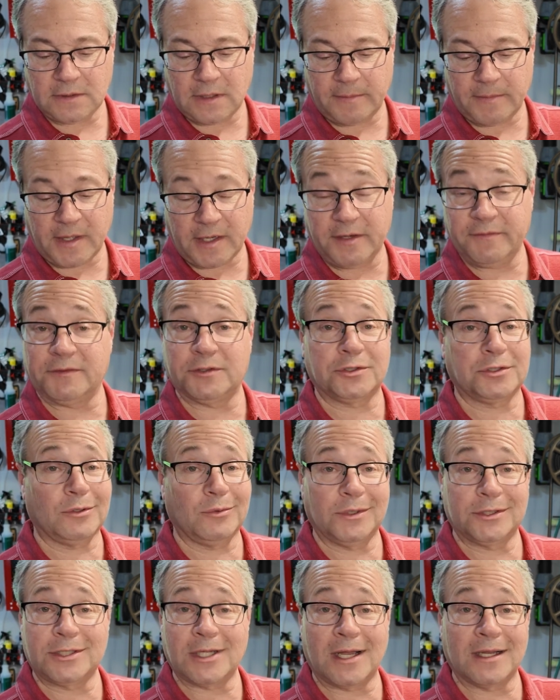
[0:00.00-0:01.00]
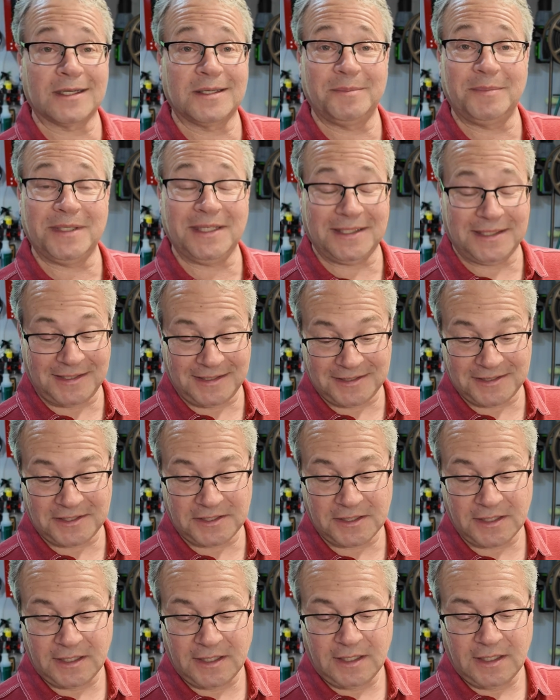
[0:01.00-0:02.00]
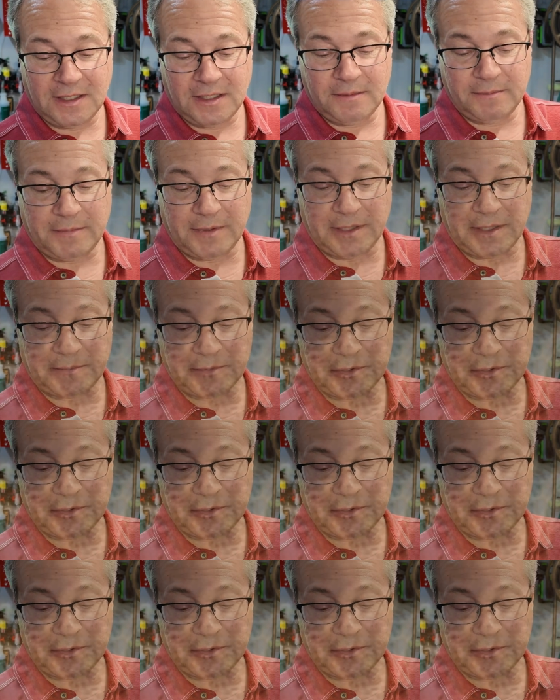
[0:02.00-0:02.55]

I'm not even sure what tonka bean is, but